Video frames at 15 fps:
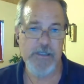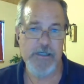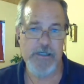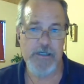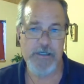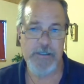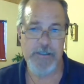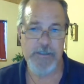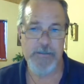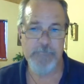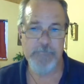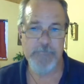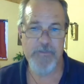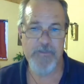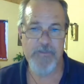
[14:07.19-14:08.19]

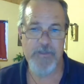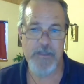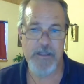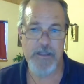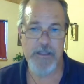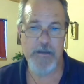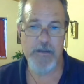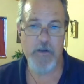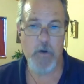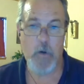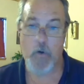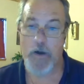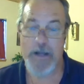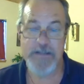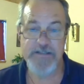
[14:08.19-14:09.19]

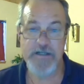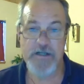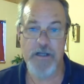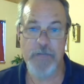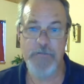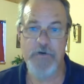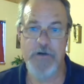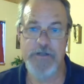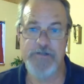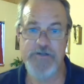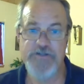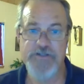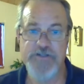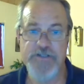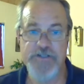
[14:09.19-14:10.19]
or ask the club
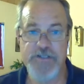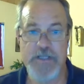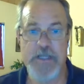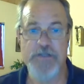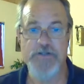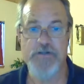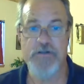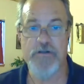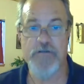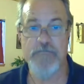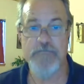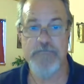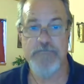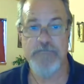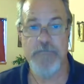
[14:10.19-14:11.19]
directors to schedule
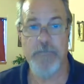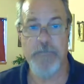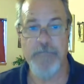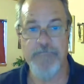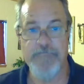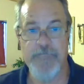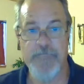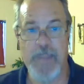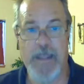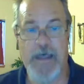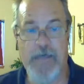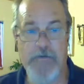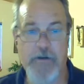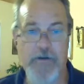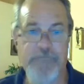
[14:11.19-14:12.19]

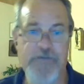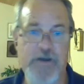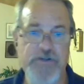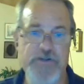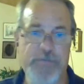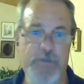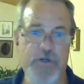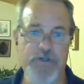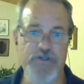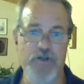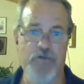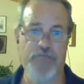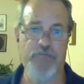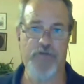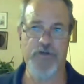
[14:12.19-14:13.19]
how they're going to finish the book.
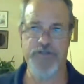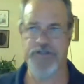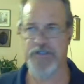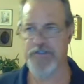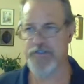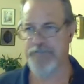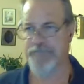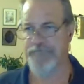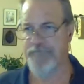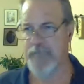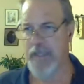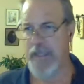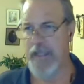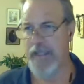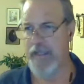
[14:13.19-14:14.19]
So for instance,
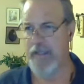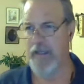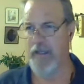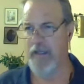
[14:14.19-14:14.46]
hey,